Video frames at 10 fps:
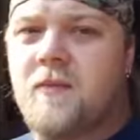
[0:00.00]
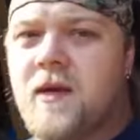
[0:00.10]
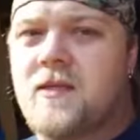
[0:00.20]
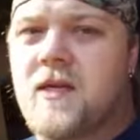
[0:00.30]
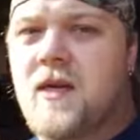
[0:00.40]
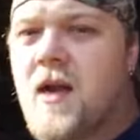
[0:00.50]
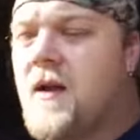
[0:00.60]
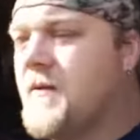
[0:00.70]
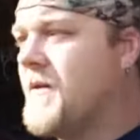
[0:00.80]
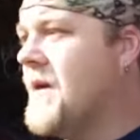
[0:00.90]
because I
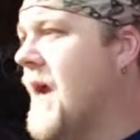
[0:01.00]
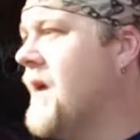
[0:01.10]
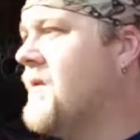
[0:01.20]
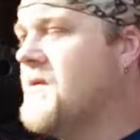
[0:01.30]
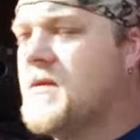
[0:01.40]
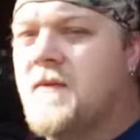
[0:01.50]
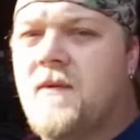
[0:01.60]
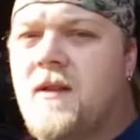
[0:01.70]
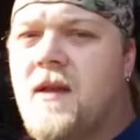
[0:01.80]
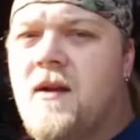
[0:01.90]
got gallons of
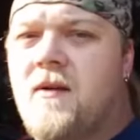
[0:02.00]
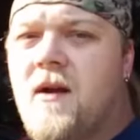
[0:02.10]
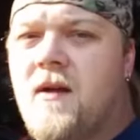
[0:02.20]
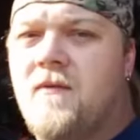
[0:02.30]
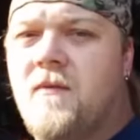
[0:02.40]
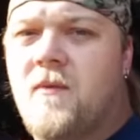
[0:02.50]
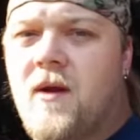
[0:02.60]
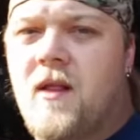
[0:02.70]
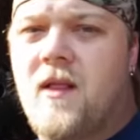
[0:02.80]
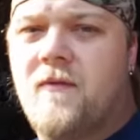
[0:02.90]
it laying around from
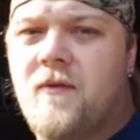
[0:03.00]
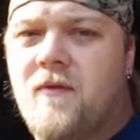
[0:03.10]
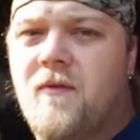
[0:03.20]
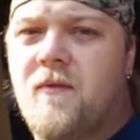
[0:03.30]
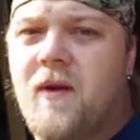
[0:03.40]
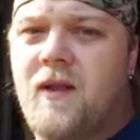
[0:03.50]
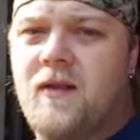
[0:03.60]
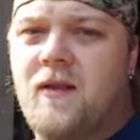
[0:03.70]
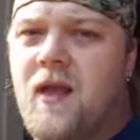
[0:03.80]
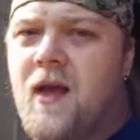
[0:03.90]
when I left over from when I
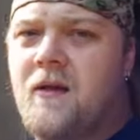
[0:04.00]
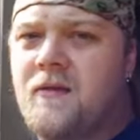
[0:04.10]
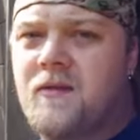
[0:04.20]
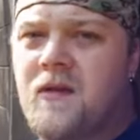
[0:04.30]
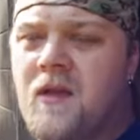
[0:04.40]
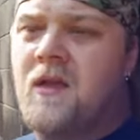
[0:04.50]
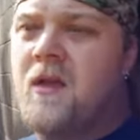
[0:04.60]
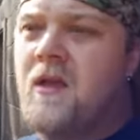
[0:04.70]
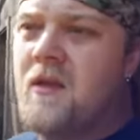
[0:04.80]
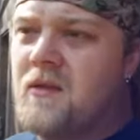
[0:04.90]
did the house.
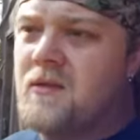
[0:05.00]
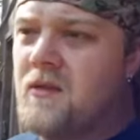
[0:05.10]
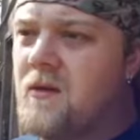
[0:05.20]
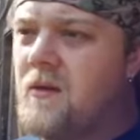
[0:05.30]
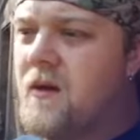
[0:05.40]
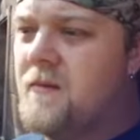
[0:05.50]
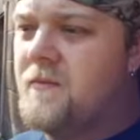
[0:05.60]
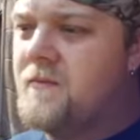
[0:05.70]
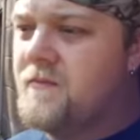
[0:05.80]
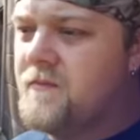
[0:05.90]
So
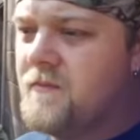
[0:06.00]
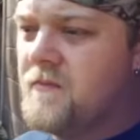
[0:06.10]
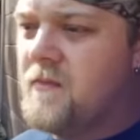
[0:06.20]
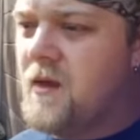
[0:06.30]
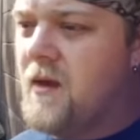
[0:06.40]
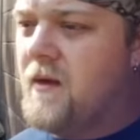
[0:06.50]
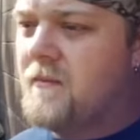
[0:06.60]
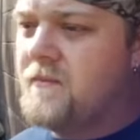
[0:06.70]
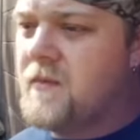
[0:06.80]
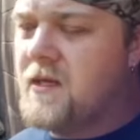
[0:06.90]
yeah,
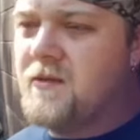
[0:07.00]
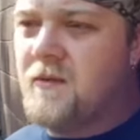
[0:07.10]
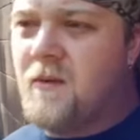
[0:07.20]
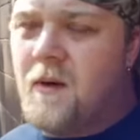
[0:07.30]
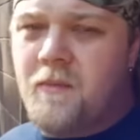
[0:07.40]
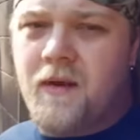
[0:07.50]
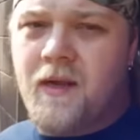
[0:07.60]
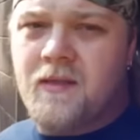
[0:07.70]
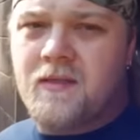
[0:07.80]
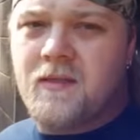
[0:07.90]
that's what we're up
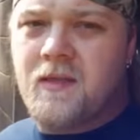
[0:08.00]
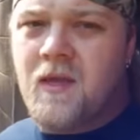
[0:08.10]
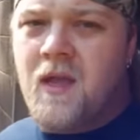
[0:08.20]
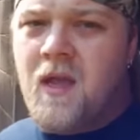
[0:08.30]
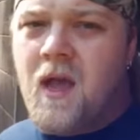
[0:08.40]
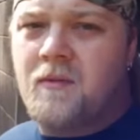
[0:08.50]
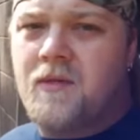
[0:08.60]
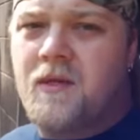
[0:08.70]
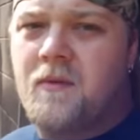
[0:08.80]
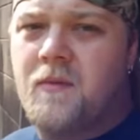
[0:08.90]
against. I'm
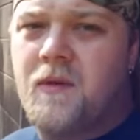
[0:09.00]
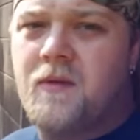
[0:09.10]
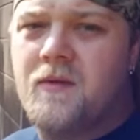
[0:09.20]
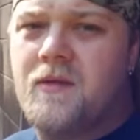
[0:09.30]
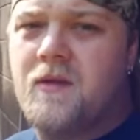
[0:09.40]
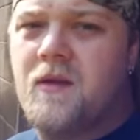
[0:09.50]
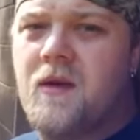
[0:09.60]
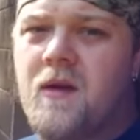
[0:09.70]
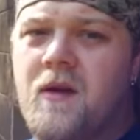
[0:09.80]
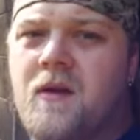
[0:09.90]
just going to be using
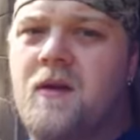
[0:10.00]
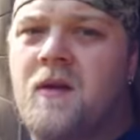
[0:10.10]
a